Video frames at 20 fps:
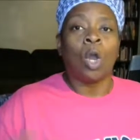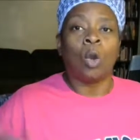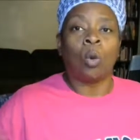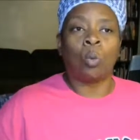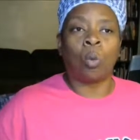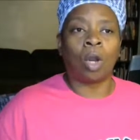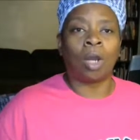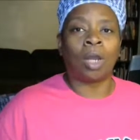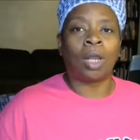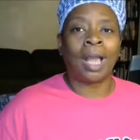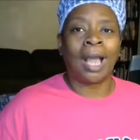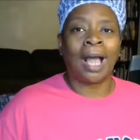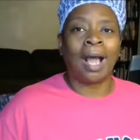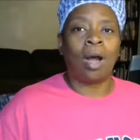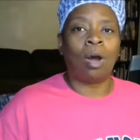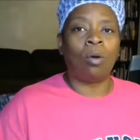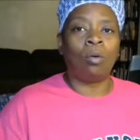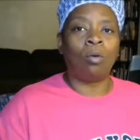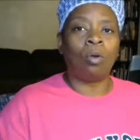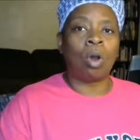
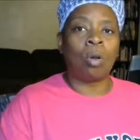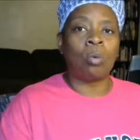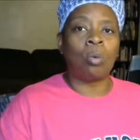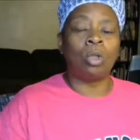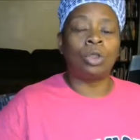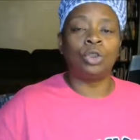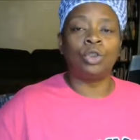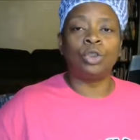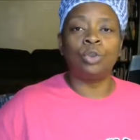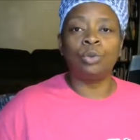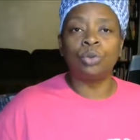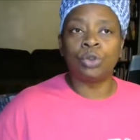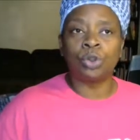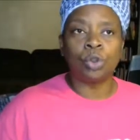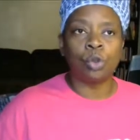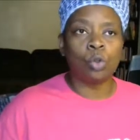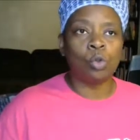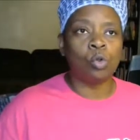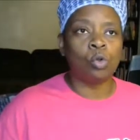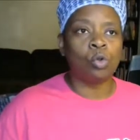workout, go on
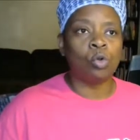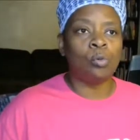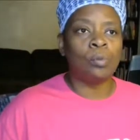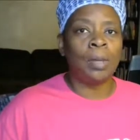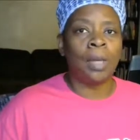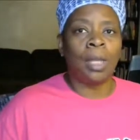YouTube,